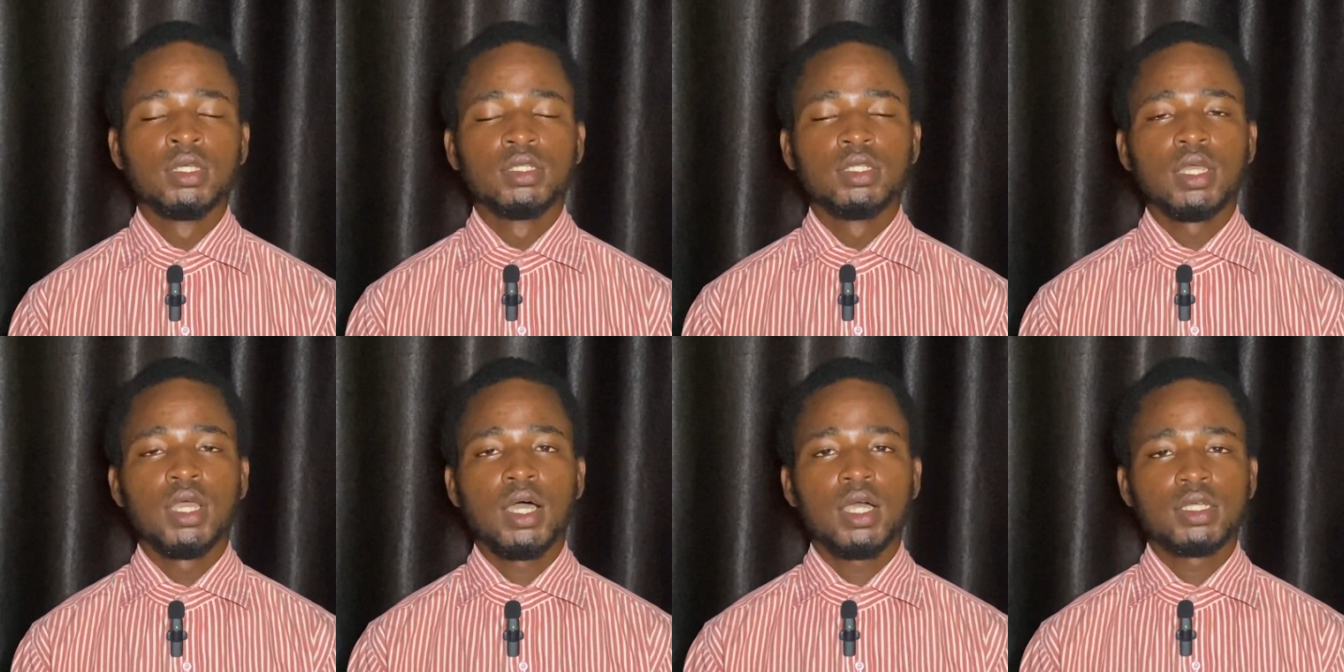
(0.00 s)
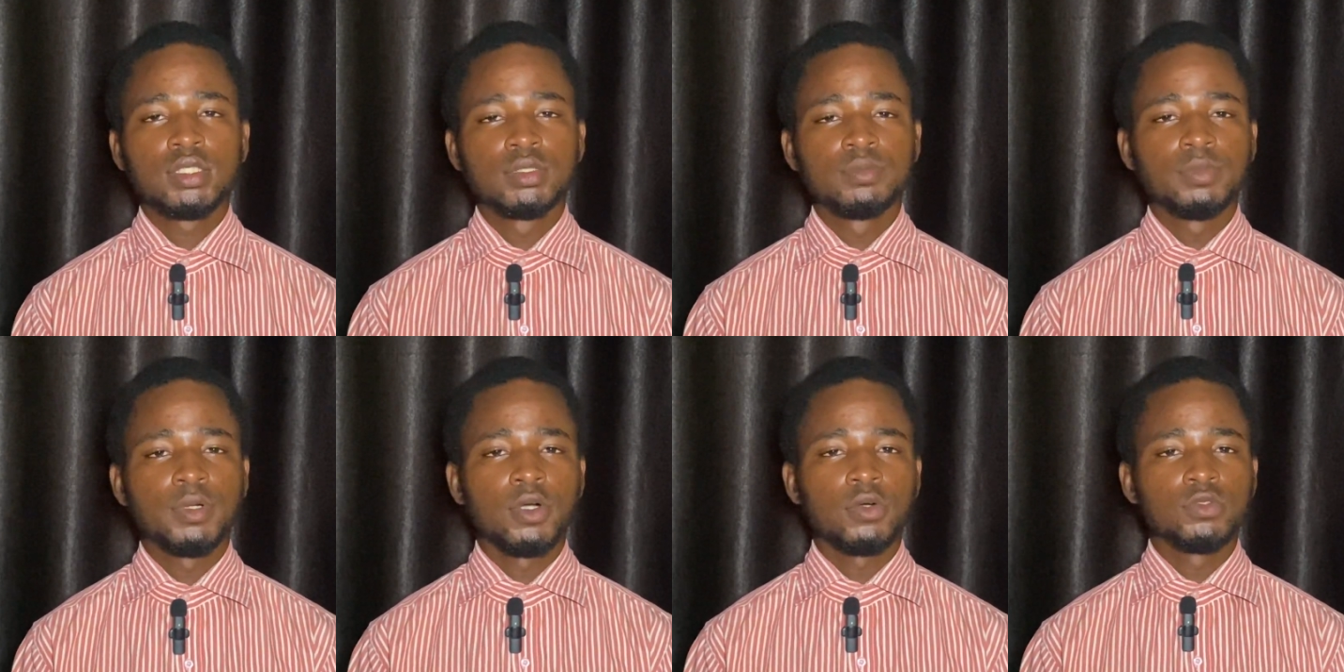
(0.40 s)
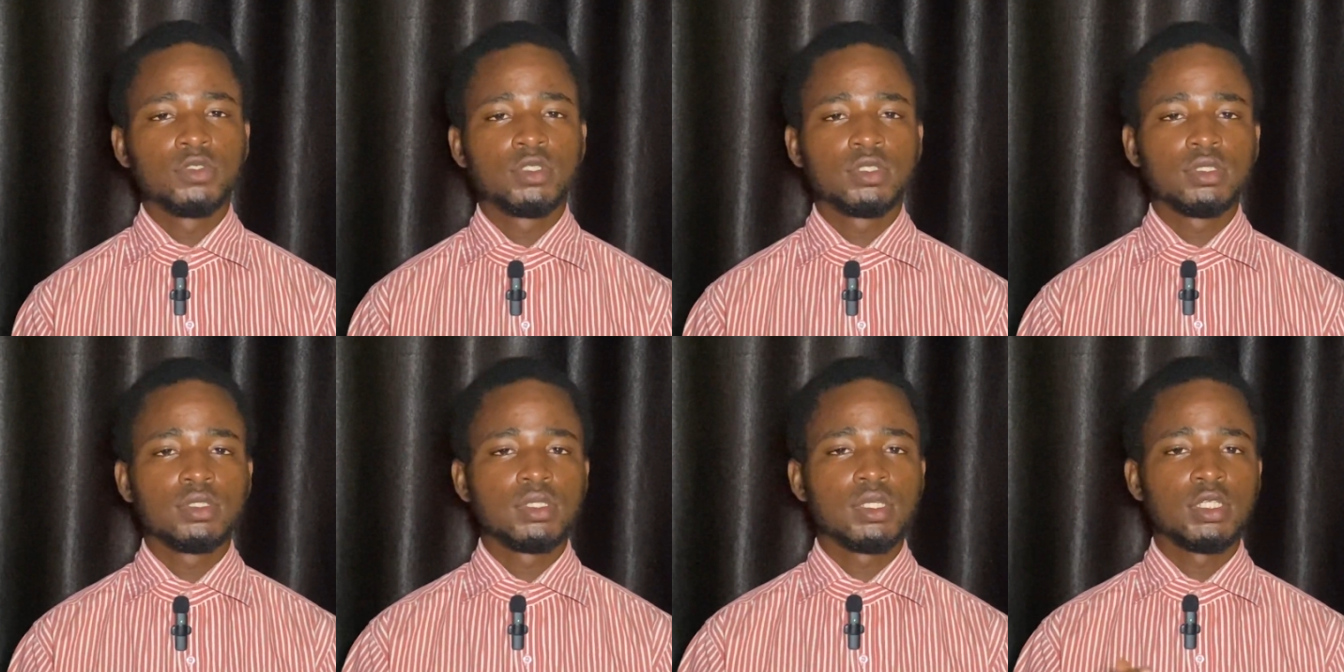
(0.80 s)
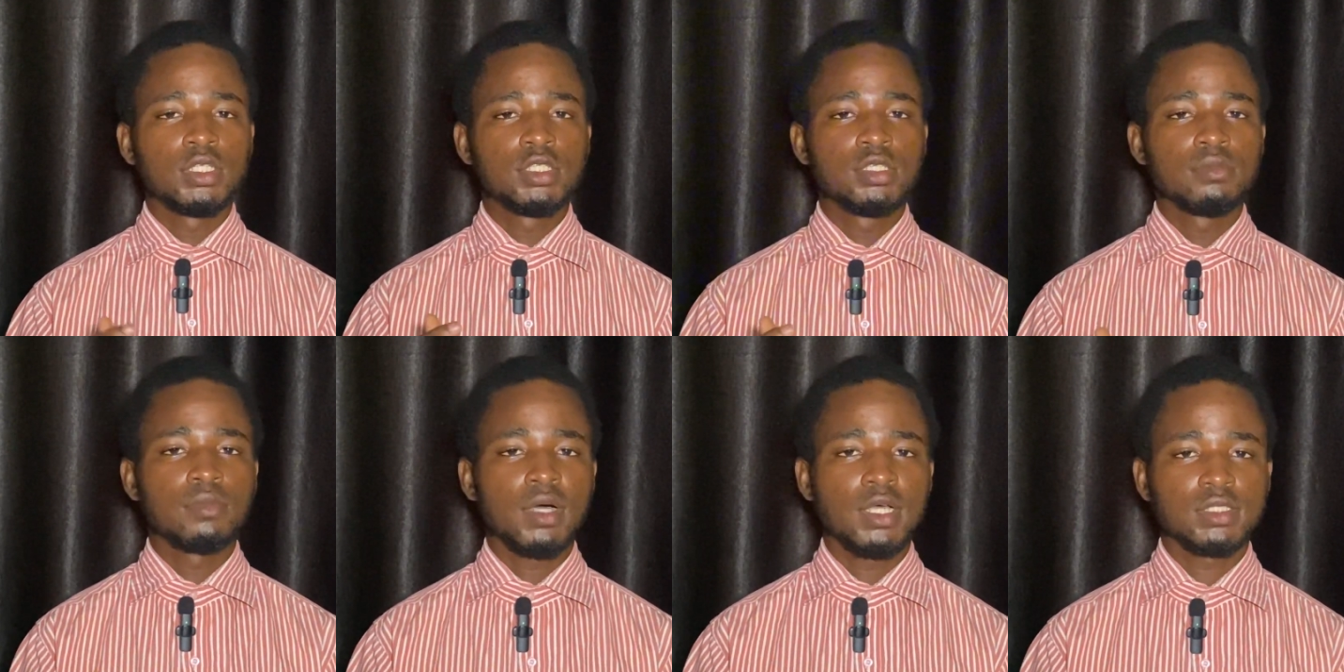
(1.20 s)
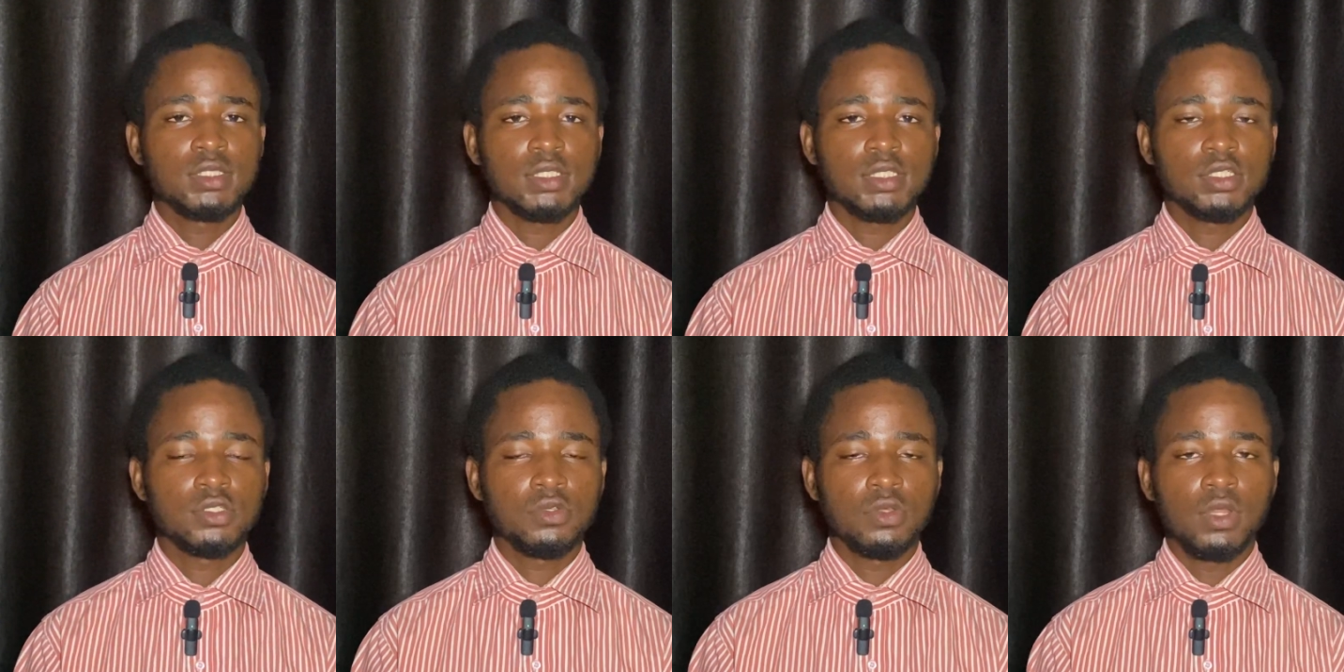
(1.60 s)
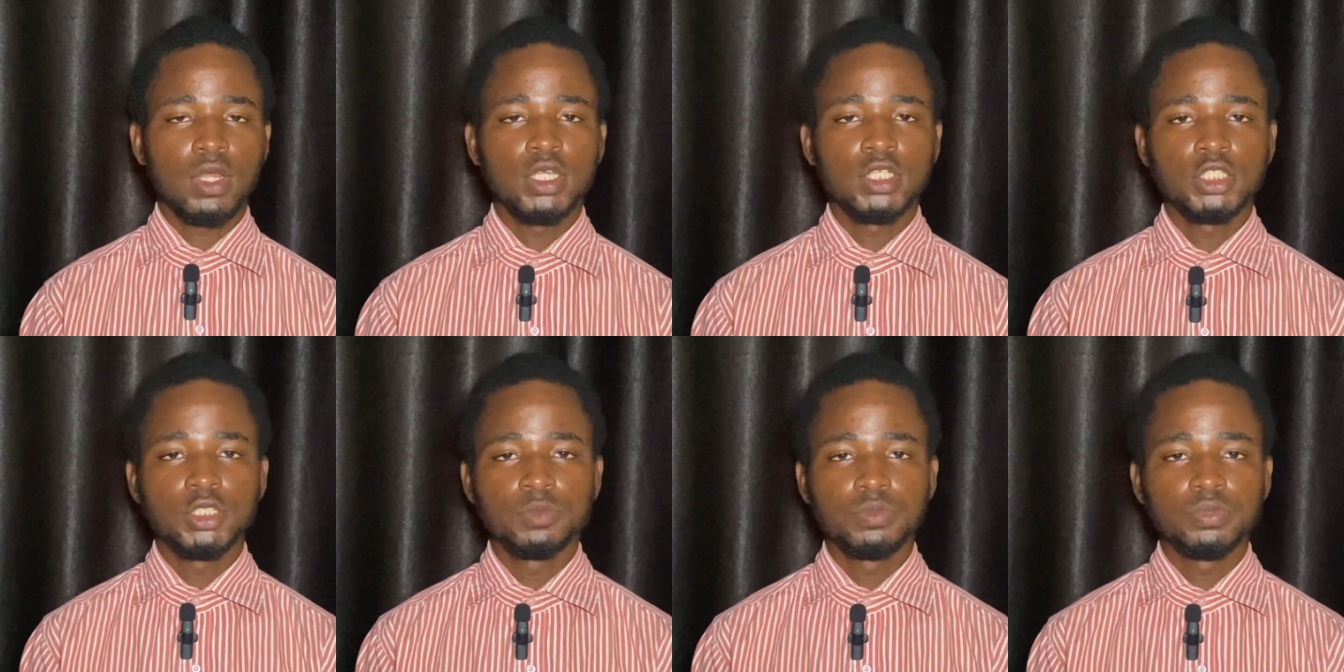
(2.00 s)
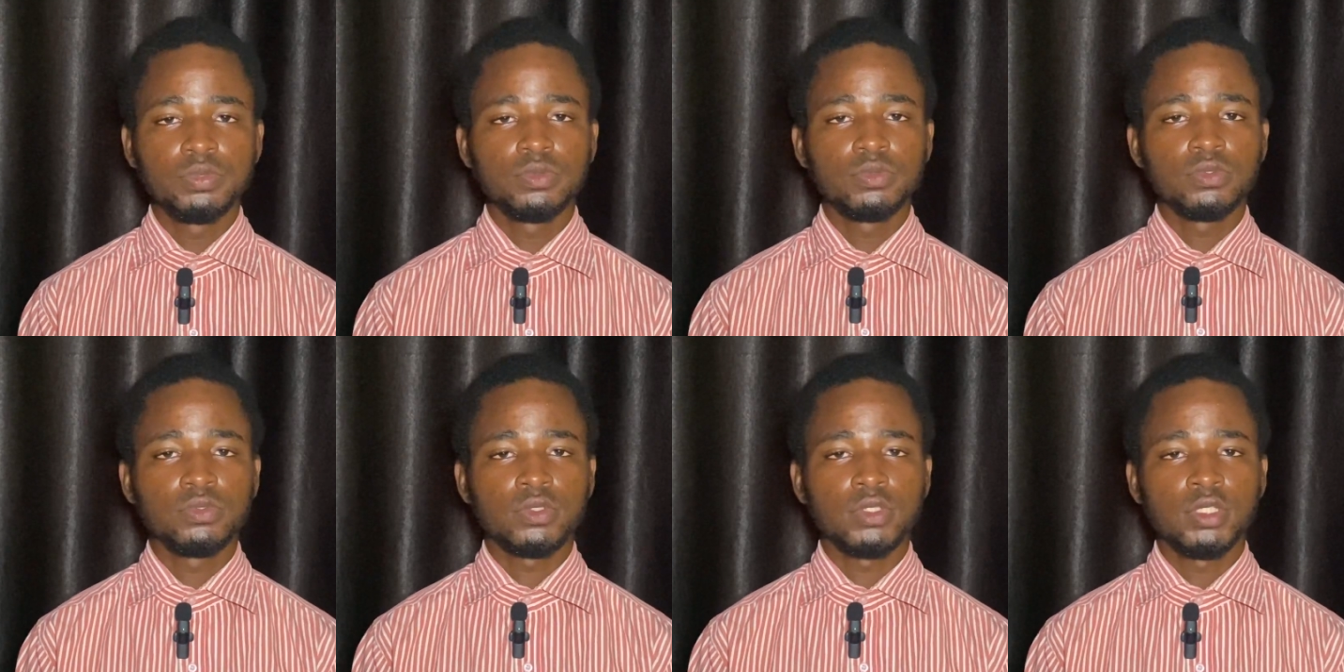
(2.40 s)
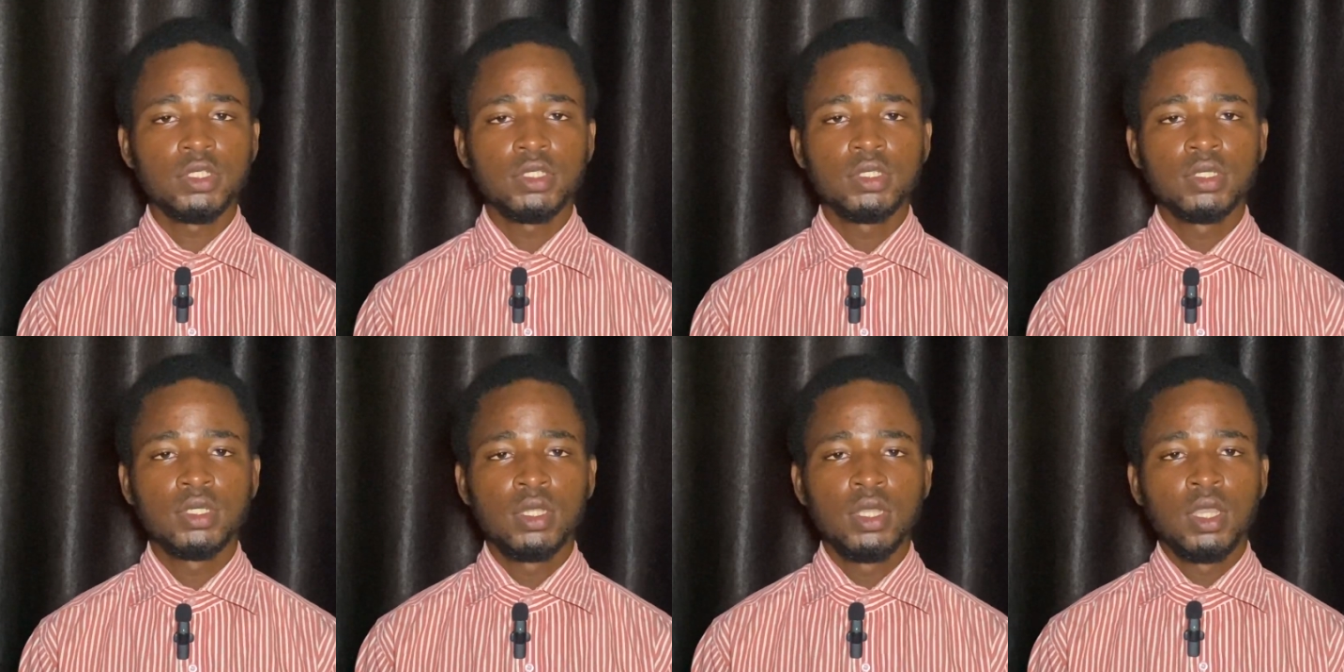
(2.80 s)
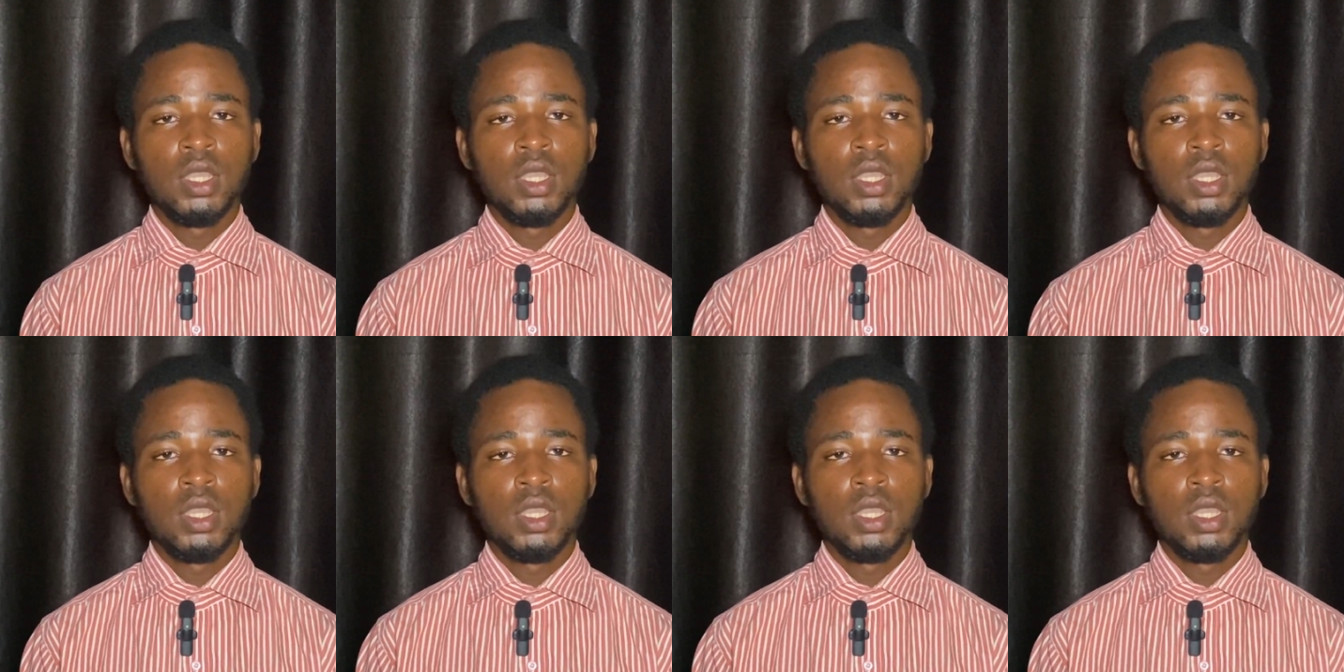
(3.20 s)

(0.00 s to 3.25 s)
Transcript: they asked about getting master's scholarship, okay?